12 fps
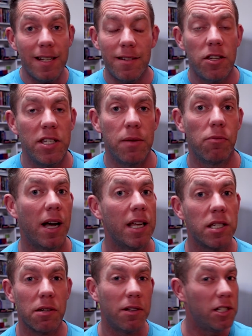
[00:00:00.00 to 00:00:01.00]
sim
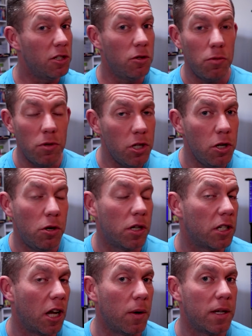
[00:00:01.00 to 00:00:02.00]
racer and you
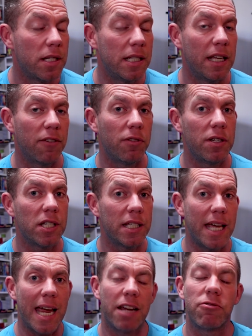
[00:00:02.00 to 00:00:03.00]
can notice the difference, and
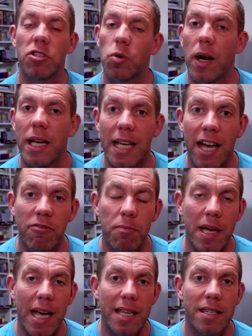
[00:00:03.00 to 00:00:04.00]
that extra 20
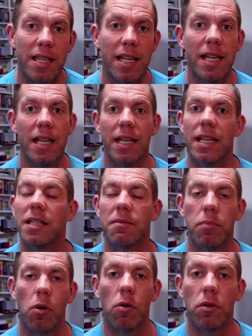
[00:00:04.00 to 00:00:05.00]
FPS is
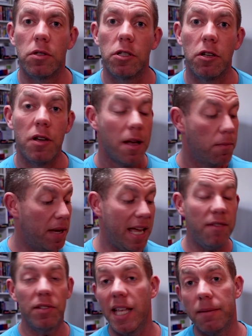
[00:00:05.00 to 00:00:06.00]
important to you. But
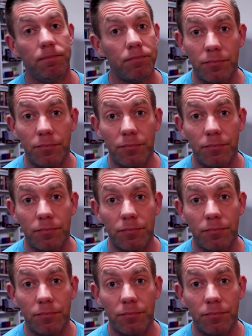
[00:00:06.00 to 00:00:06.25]
even then,